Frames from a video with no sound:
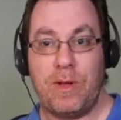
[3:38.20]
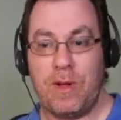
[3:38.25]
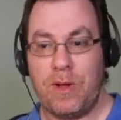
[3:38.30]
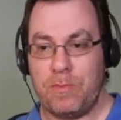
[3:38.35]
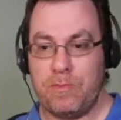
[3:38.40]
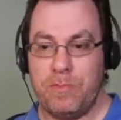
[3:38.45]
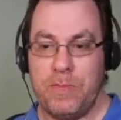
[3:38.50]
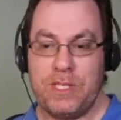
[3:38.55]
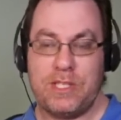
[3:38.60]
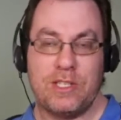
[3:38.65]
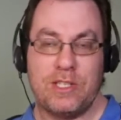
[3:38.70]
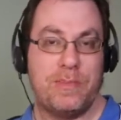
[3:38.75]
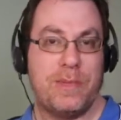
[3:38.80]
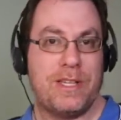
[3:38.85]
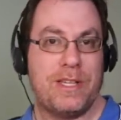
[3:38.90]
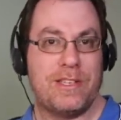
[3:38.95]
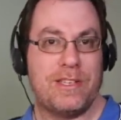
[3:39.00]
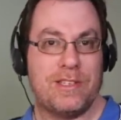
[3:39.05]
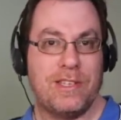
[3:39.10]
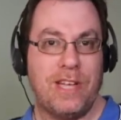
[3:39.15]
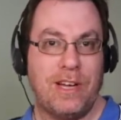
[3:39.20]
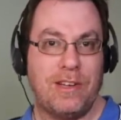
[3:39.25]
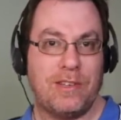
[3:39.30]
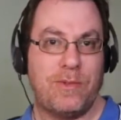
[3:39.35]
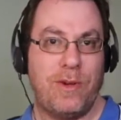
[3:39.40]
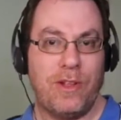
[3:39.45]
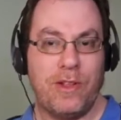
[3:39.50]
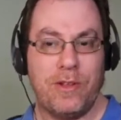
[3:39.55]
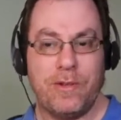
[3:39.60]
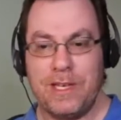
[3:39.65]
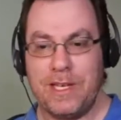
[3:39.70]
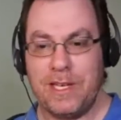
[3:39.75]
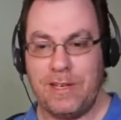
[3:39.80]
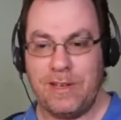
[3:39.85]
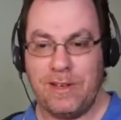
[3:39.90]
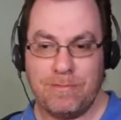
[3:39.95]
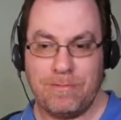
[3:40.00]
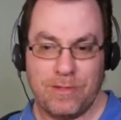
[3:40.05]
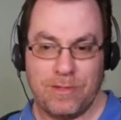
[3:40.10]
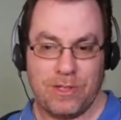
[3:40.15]
Mr. Smith is now following
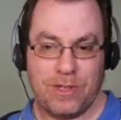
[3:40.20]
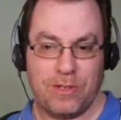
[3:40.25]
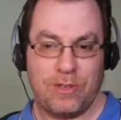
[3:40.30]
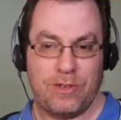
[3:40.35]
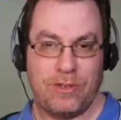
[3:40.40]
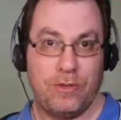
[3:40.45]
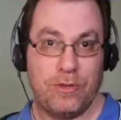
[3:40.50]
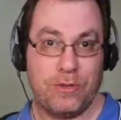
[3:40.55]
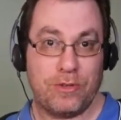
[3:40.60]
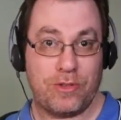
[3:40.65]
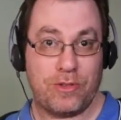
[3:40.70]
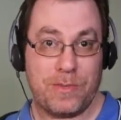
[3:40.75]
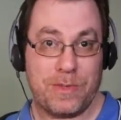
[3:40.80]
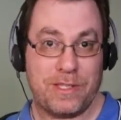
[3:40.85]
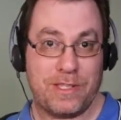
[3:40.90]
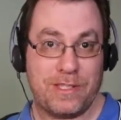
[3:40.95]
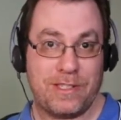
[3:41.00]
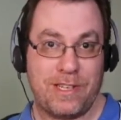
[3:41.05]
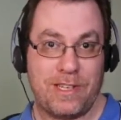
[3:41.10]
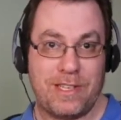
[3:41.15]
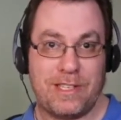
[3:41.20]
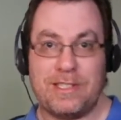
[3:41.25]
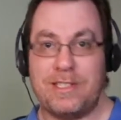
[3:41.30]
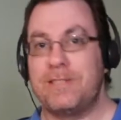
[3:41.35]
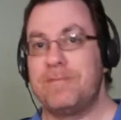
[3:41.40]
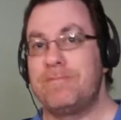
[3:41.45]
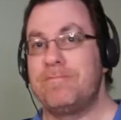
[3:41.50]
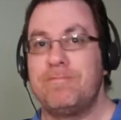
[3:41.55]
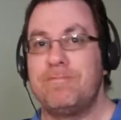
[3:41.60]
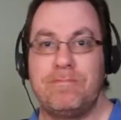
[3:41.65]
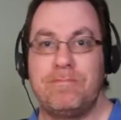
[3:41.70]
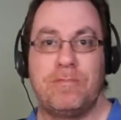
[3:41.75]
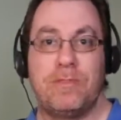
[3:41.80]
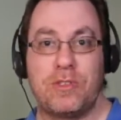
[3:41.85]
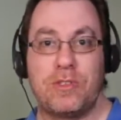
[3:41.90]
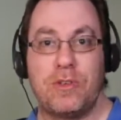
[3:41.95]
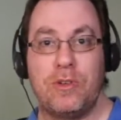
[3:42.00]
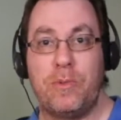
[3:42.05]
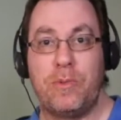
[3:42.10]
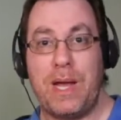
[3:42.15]
your streaming success. It's a
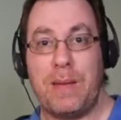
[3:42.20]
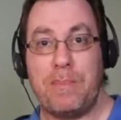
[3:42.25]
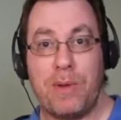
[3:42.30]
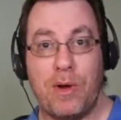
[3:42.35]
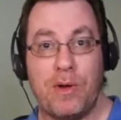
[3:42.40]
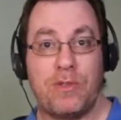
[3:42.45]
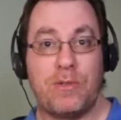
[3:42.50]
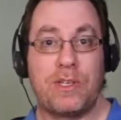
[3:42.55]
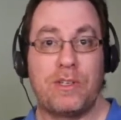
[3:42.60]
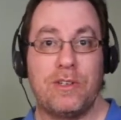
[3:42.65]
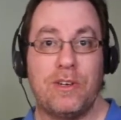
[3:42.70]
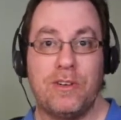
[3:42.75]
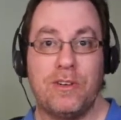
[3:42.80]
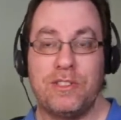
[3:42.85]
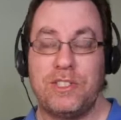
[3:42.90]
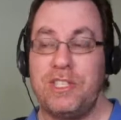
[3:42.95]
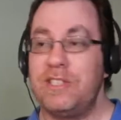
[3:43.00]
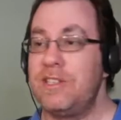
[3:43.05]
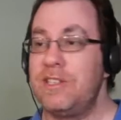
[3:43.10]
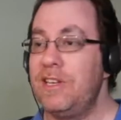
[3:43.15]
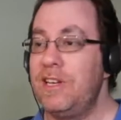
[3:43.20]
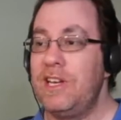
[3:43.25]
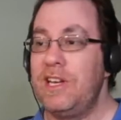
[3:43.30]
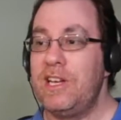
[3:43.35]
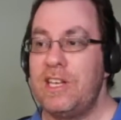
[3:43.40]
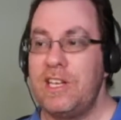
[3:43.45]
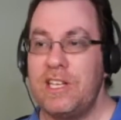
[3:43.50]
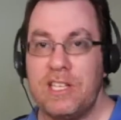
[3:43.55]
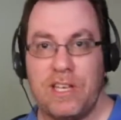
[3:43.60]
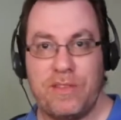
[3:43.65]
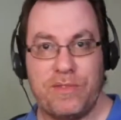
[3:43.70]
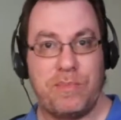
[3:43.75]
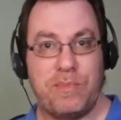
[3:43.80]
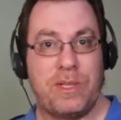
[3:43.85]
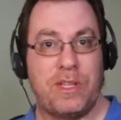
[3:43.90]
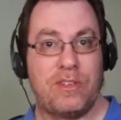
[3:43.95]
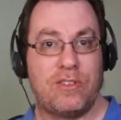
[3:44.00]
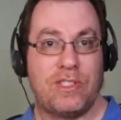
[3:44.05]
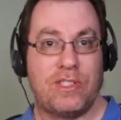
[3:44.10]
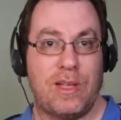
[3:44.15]
good way both to acknowledge it, give it a
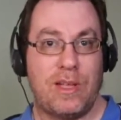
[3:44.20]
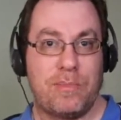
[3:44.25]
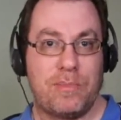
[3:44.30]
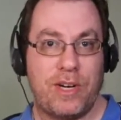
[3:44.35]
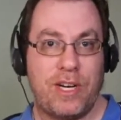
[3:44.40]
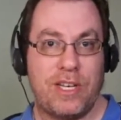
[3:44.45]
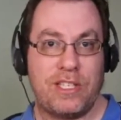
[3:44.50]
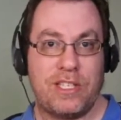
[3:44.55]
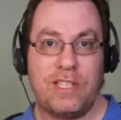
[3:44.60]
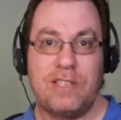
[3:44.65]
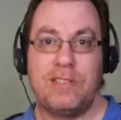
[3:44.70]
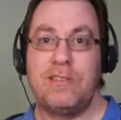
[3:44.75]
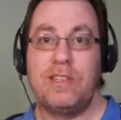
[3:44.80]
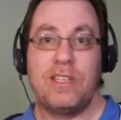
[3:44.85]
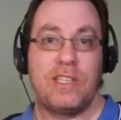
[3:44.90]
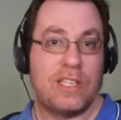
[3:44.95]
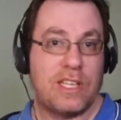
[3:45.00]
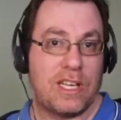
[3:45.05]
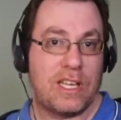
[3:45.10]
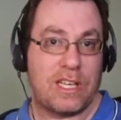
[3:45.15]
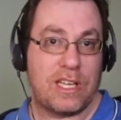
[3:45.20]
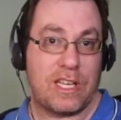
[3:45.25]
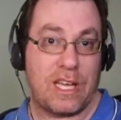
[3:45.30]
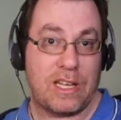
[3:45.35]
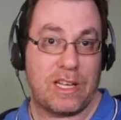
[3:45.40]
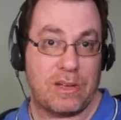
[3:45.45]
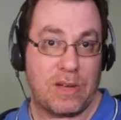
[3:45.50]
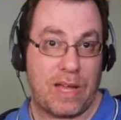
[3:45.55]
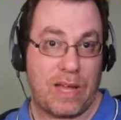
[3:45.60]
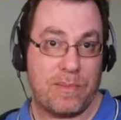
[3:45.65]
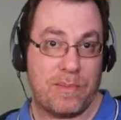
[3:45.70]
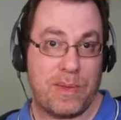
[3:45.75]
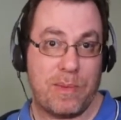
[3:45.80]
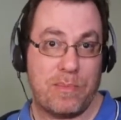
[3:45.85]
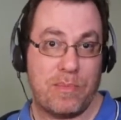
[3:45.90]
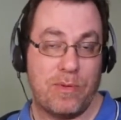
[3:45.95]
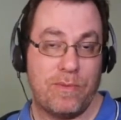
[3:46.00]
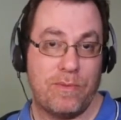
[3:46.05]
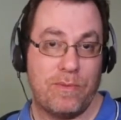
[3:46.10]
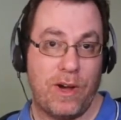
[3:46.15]
little celebration, get other
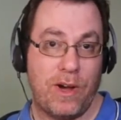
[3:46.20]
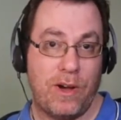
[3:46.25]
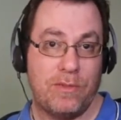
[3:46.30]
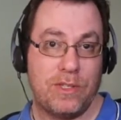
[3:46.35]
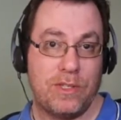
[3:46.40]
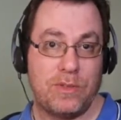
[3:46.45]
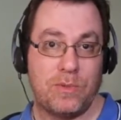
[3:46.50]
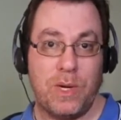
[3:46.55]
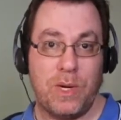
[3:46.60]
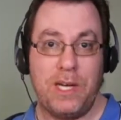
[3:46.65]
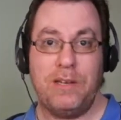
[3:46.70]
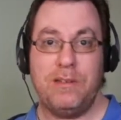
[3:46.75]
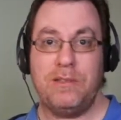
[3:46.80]
people involved as well.